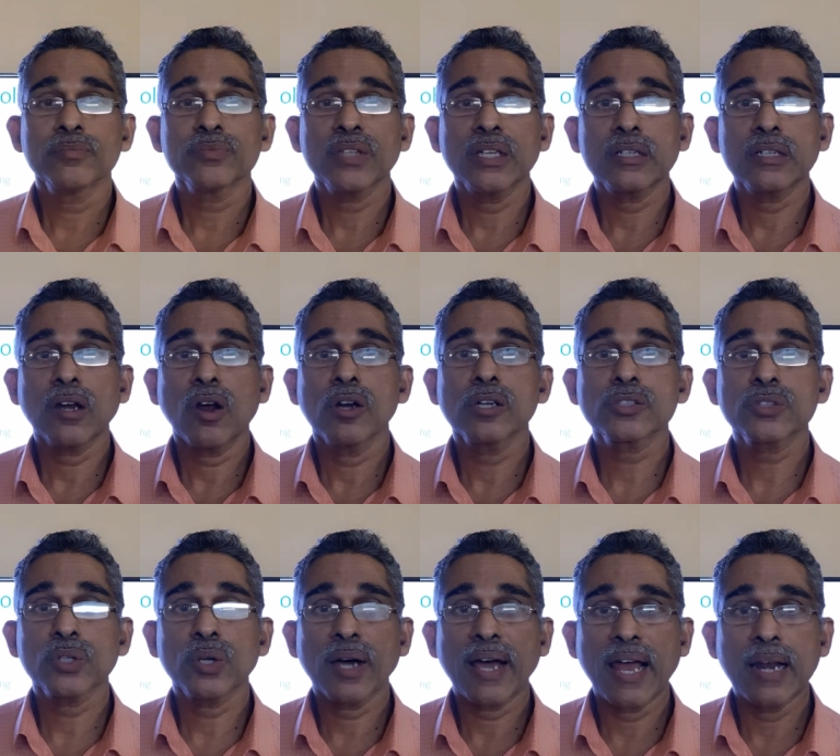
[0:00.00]
that
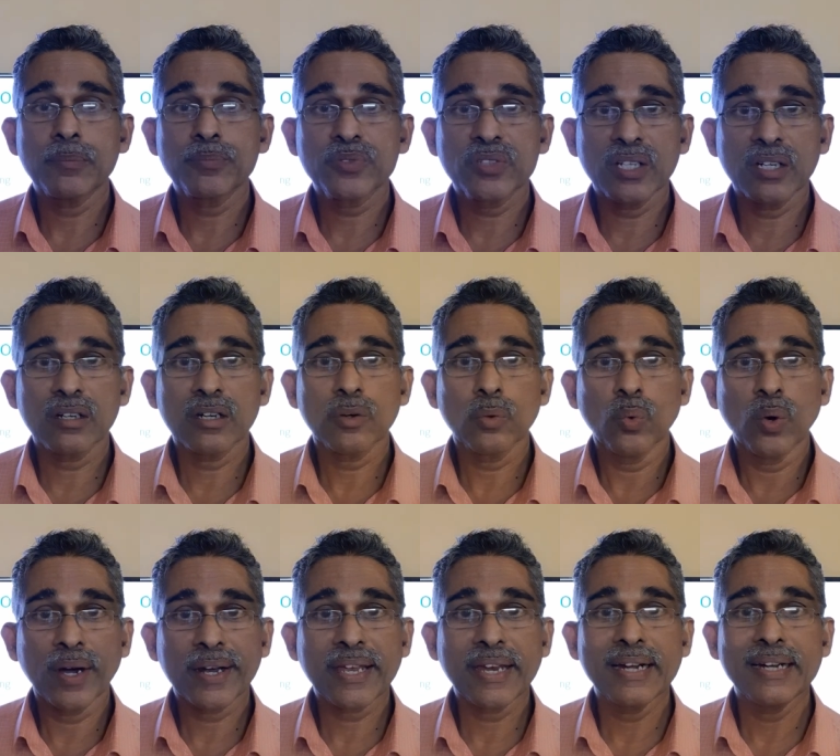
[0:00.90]
also helps in
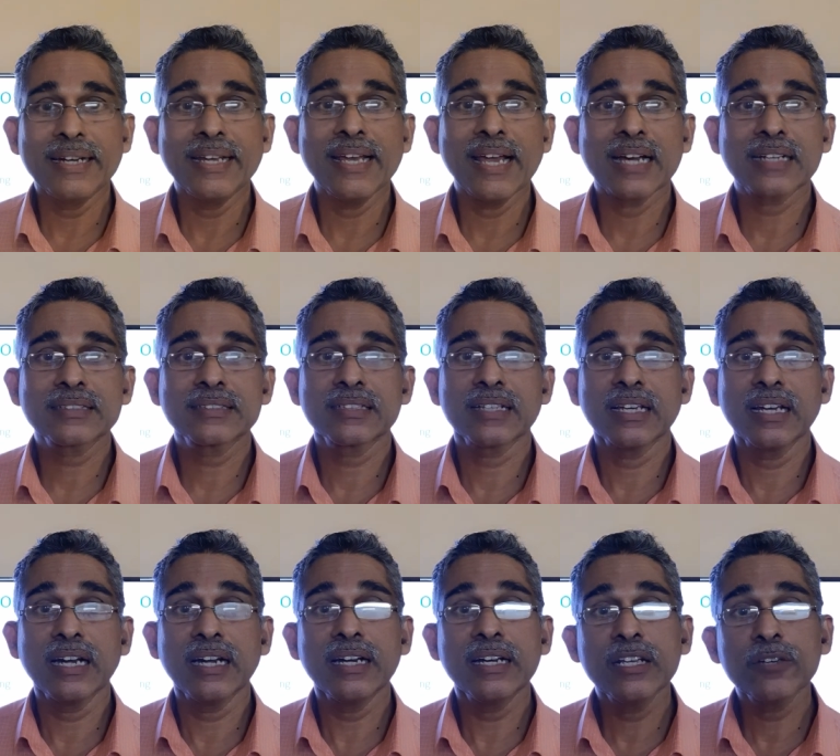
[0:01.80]
working DX
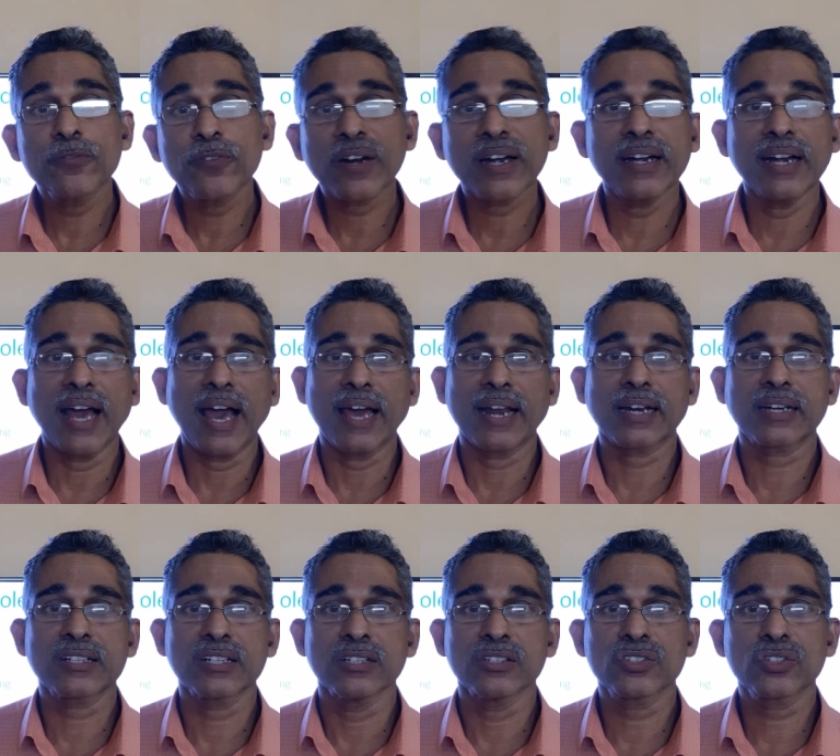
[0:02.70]
in different
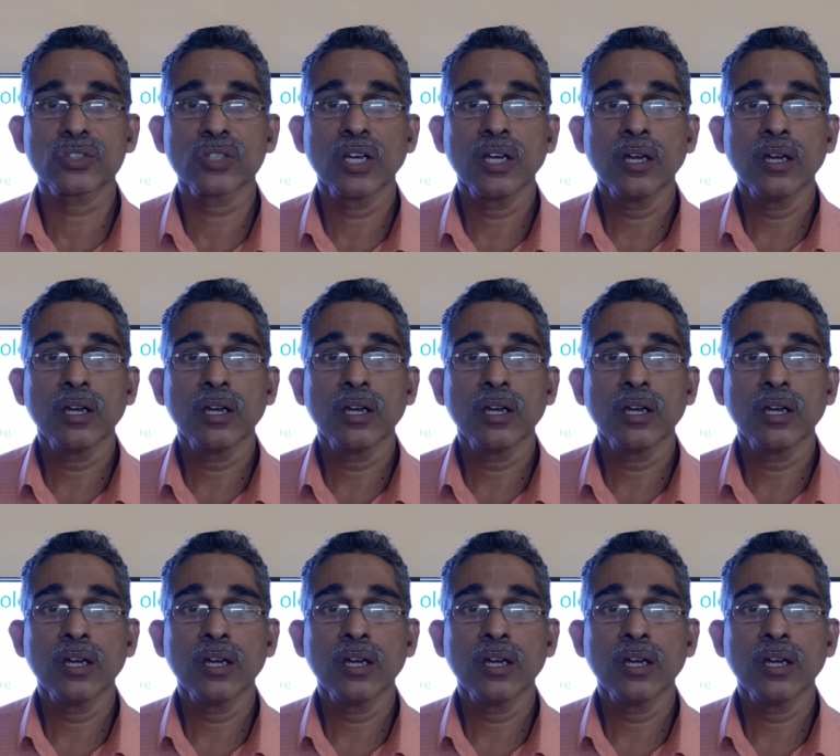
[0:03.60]
directions.